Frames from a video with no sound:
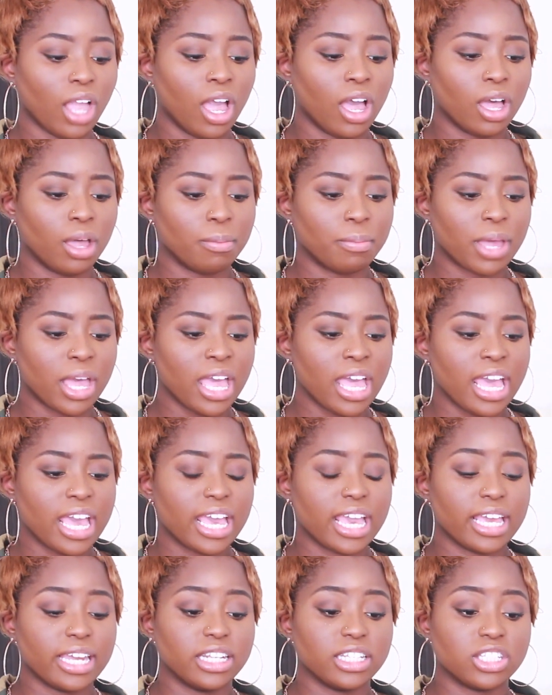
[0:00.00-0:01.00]
Um,
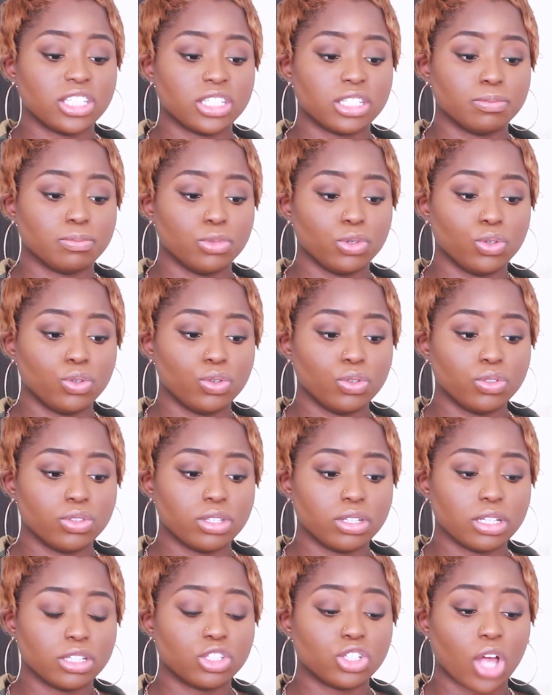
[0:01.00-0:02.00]
it is smooth,
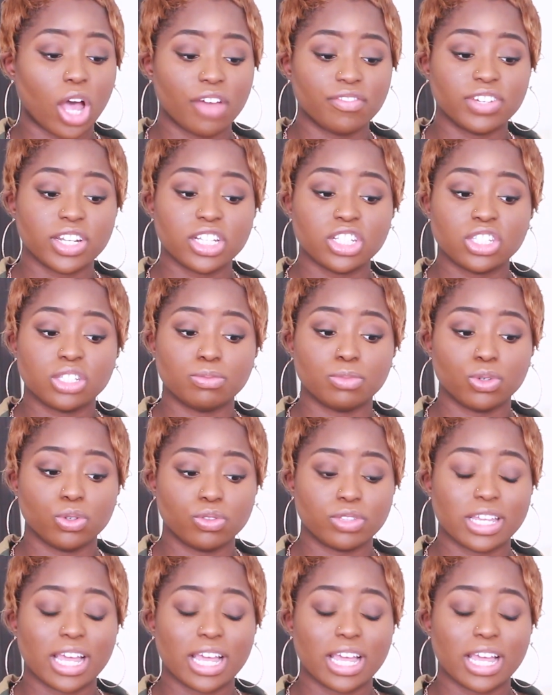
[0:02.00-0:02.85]
soft and smooth.